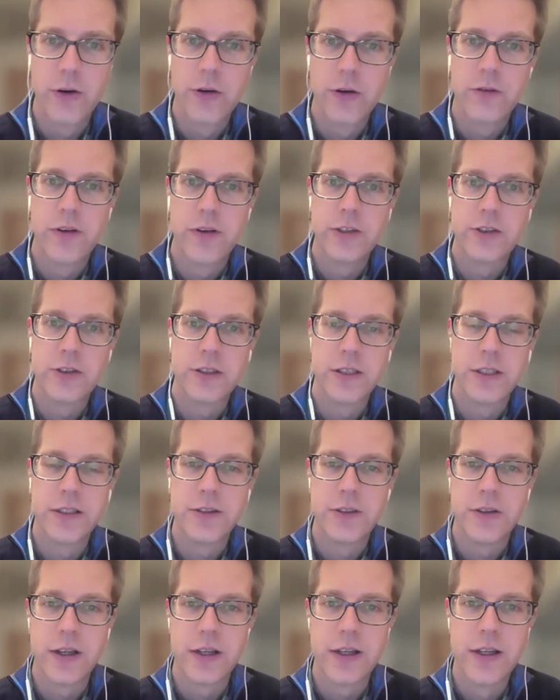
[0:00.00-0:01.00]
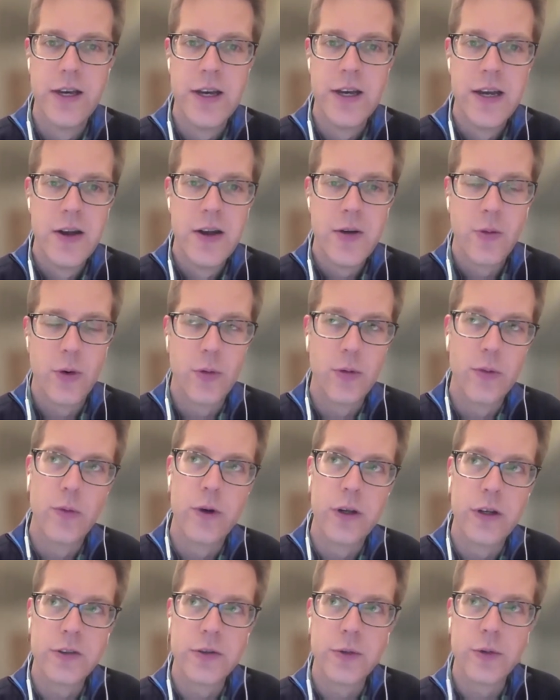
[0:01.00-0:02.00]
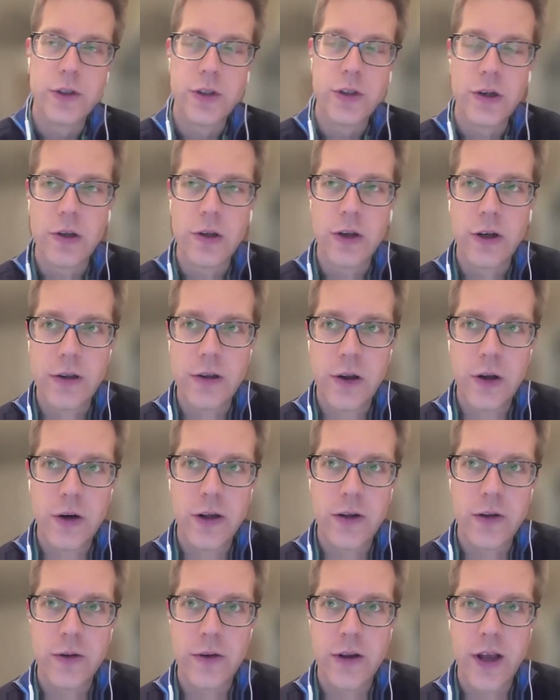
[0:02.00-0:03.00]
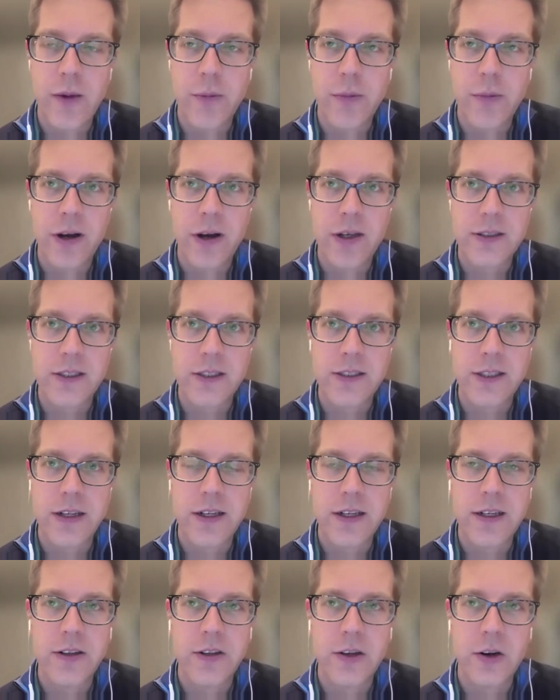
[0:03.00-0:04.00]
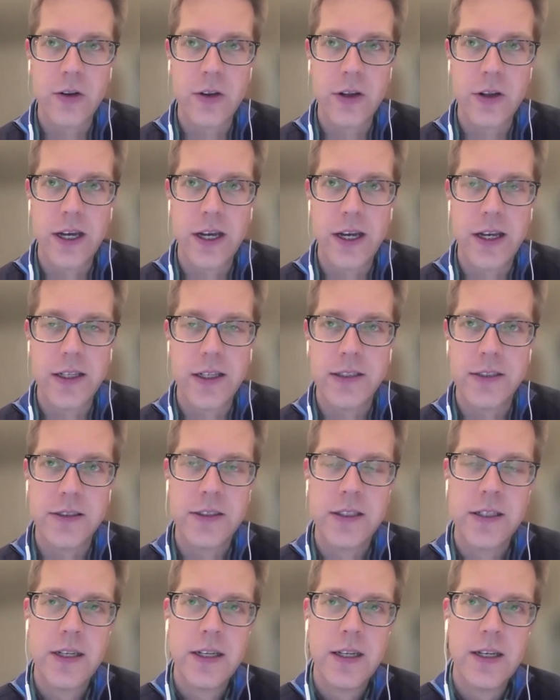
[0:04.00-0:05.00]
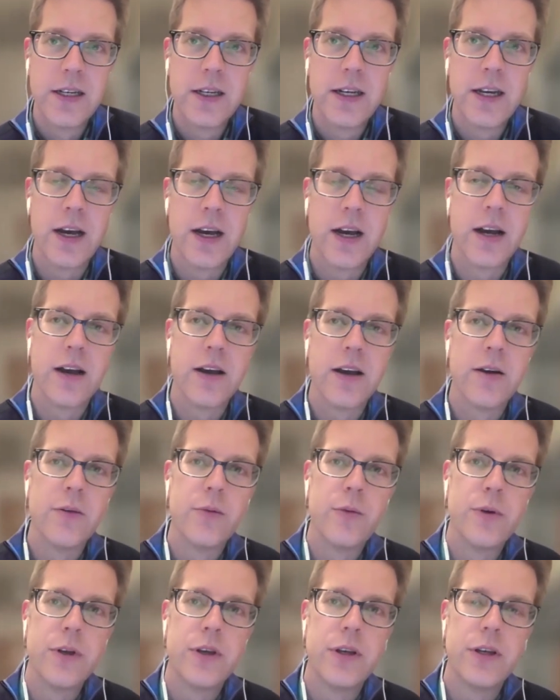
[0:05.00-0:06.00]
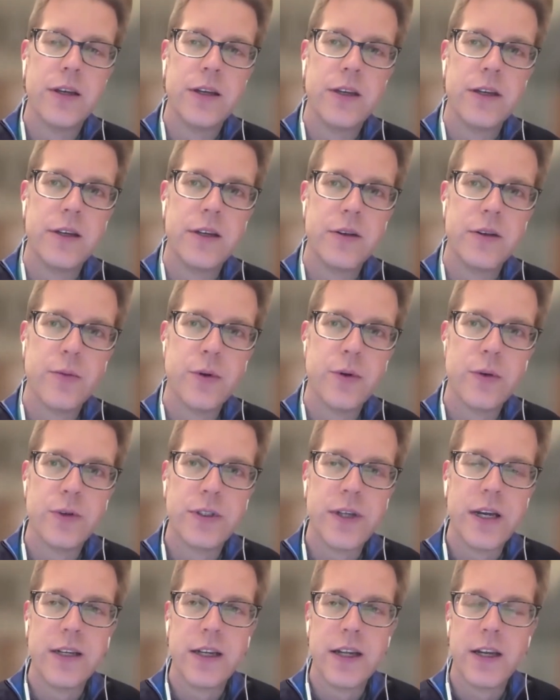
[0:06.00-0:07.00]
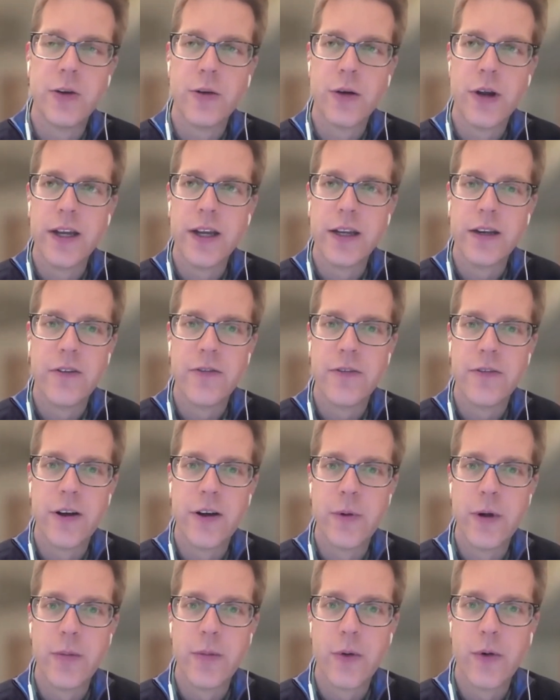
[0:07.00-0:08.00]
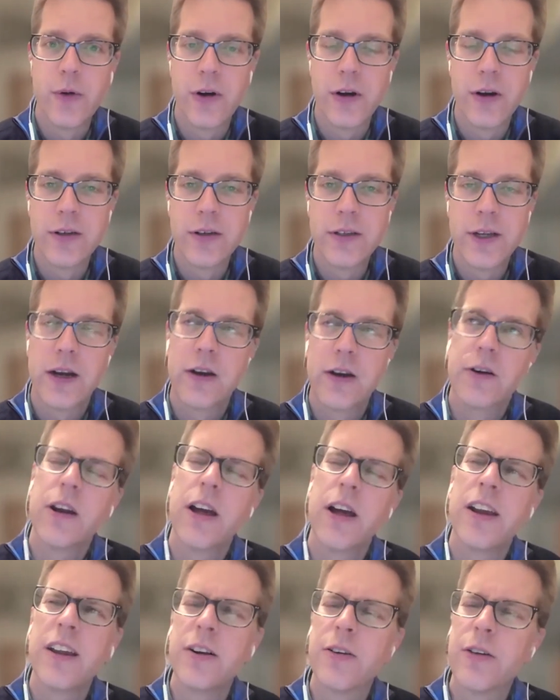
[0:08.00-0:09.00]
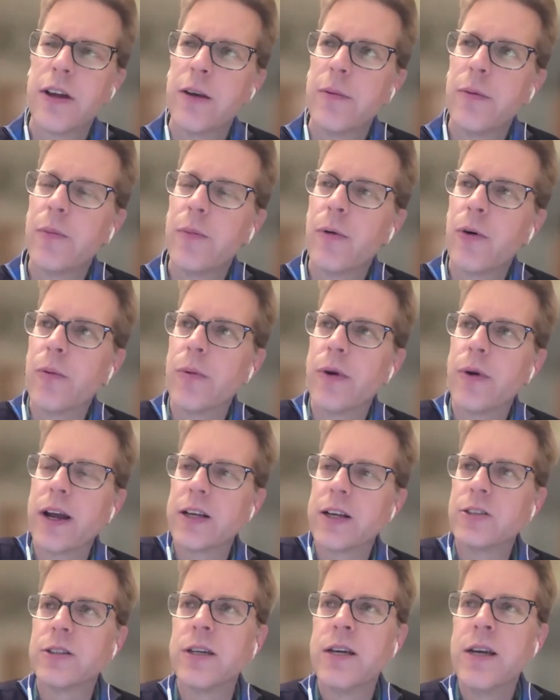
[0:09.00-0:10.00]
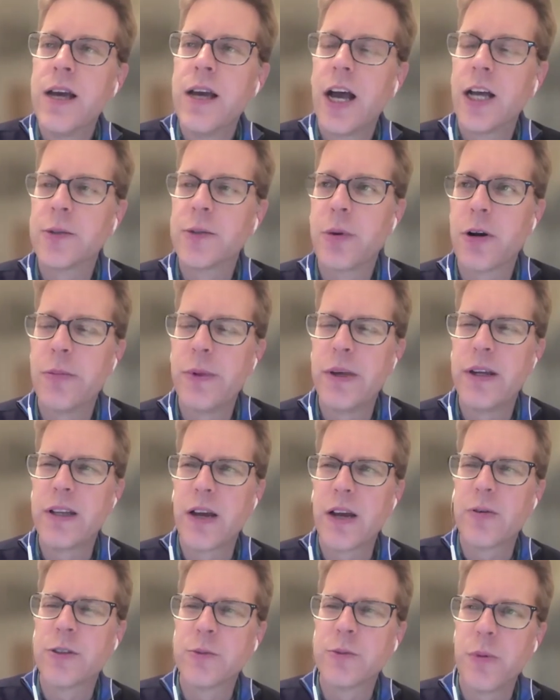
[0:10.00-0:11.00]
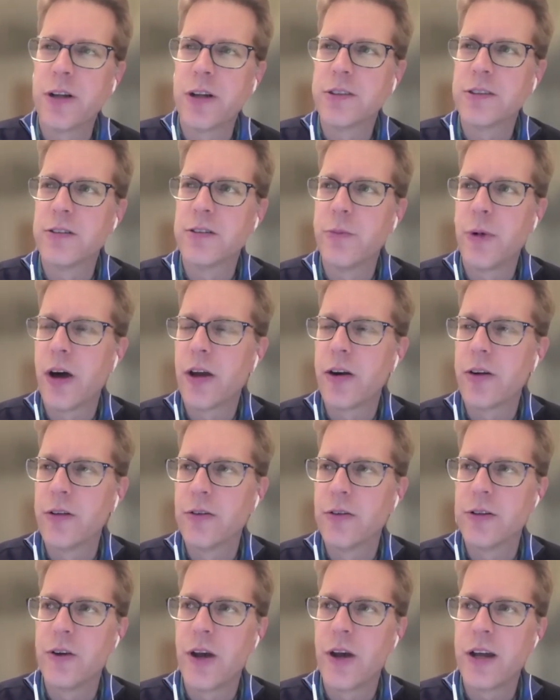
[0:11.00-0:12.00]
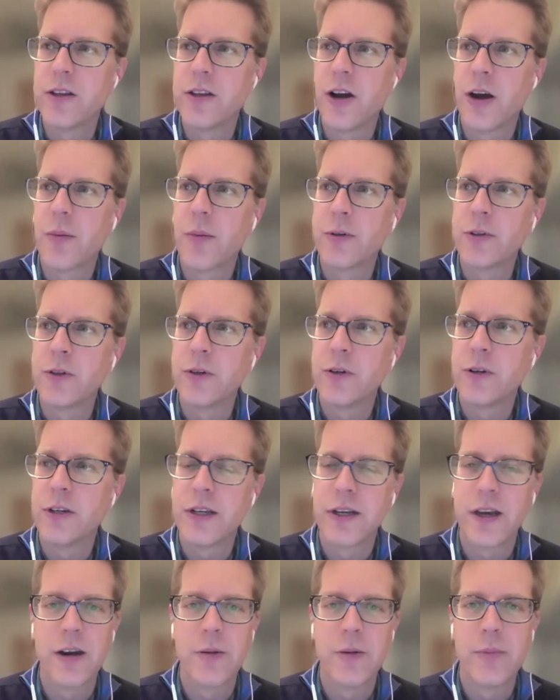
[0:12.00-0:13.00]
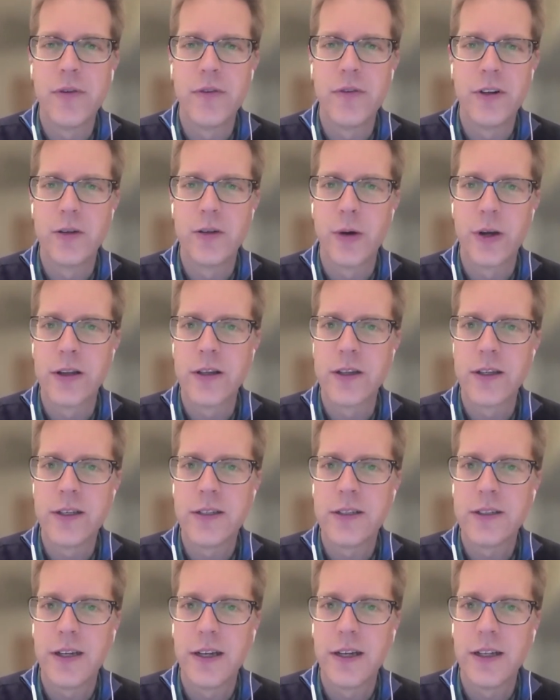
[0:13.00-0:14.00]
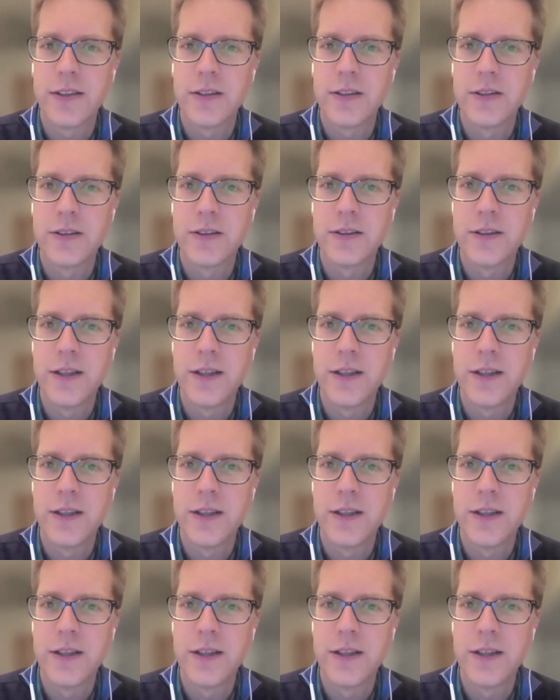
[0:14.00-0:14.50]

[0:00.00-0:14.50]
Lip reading: it eventually. So like we're certainly learning through that process. I think in the early days, we would tend to iterate a fair bit more, or not iterate a bit more, but I guess as part of being that responsive model, you had the opportunity to kind of pivot quickly. And